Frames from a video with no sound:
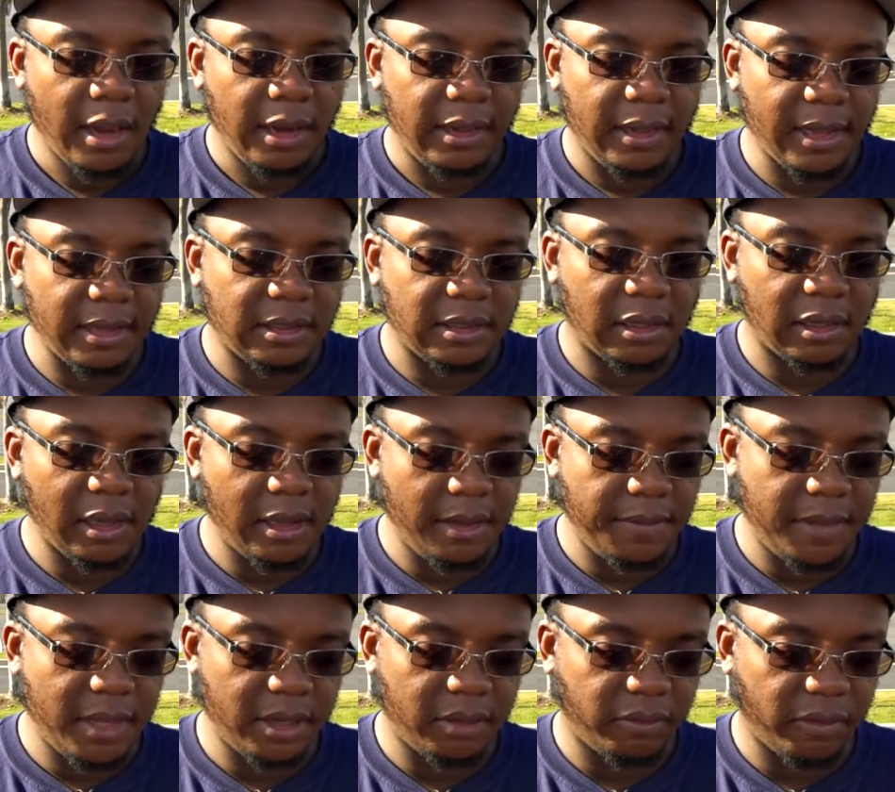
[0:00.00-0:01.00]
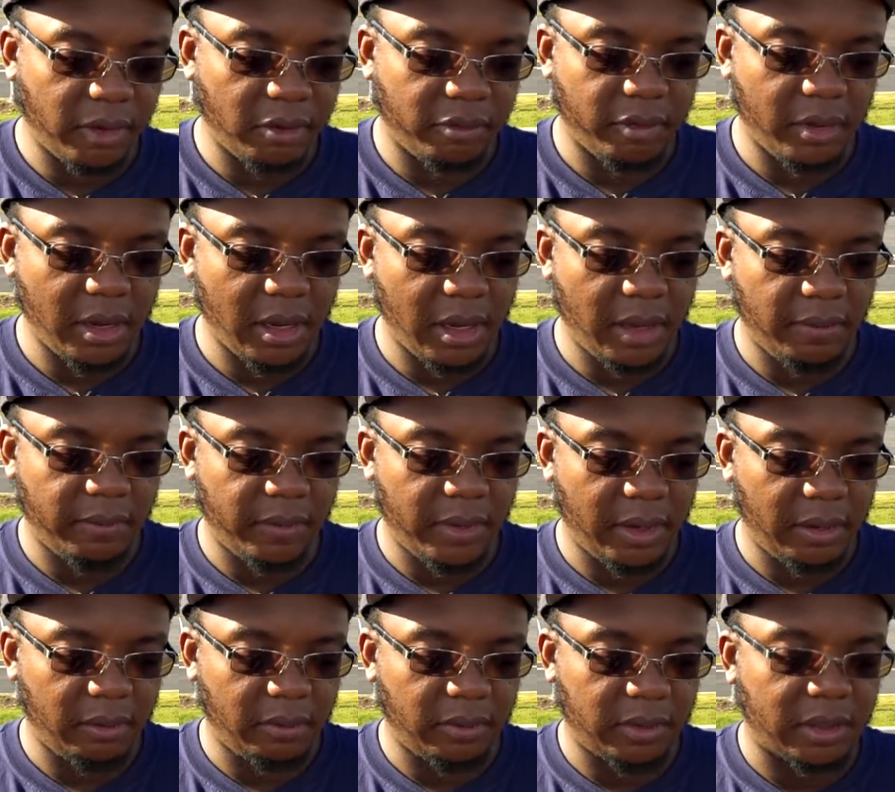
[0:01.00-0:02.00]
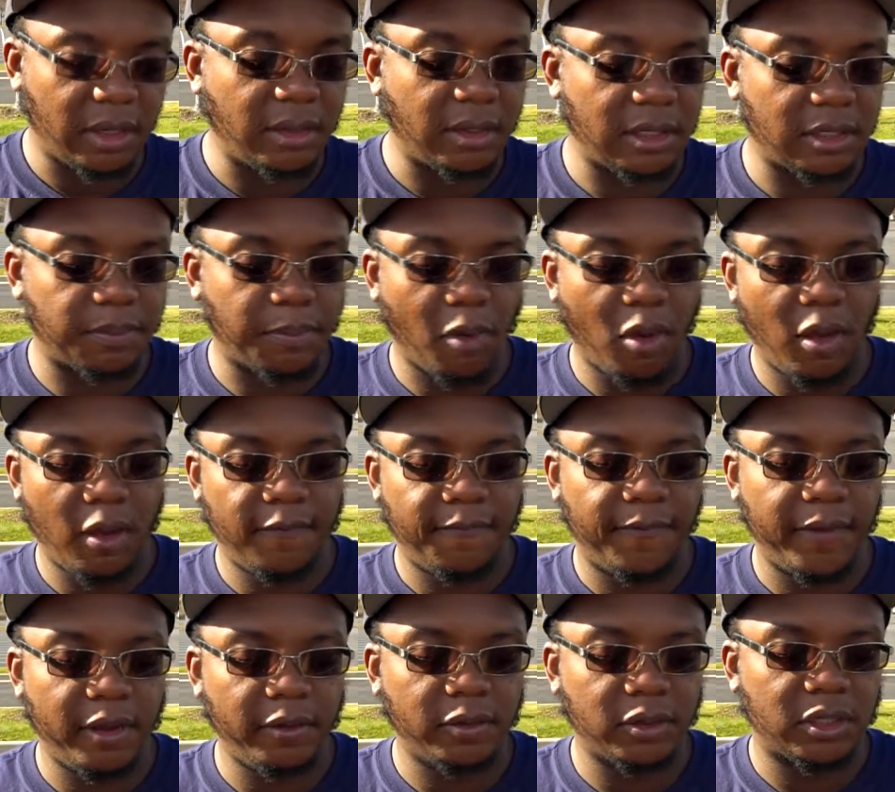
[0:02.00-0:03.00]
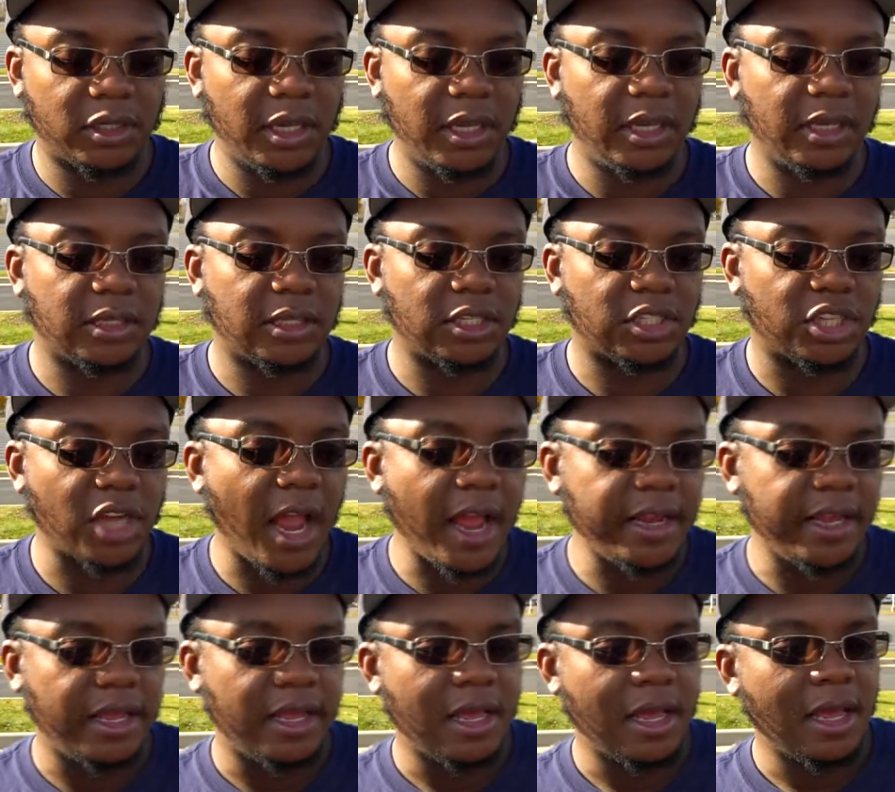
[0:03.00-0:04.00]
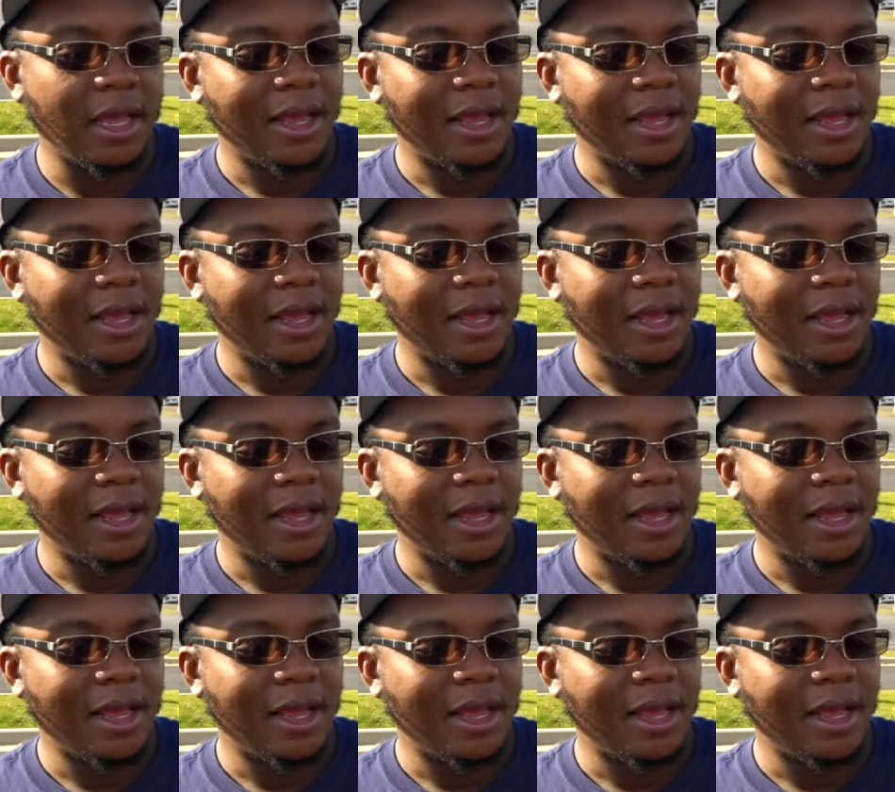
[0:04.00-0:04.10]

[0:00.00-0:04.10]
Let's claim this real quick. Oh, well, something spawned. Ferroseed is a shiny.